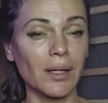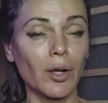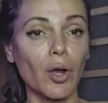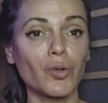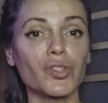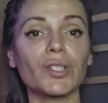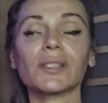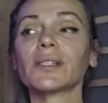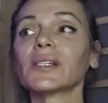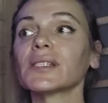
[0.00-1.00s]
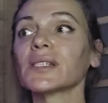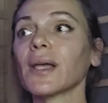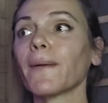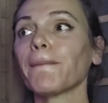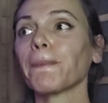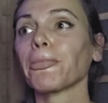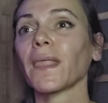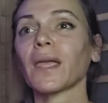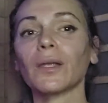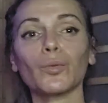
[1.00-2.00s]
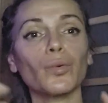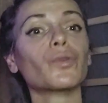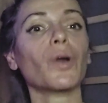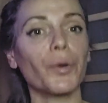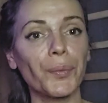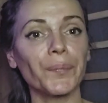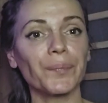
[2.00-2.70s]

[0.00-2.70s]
consciousness, it will grow.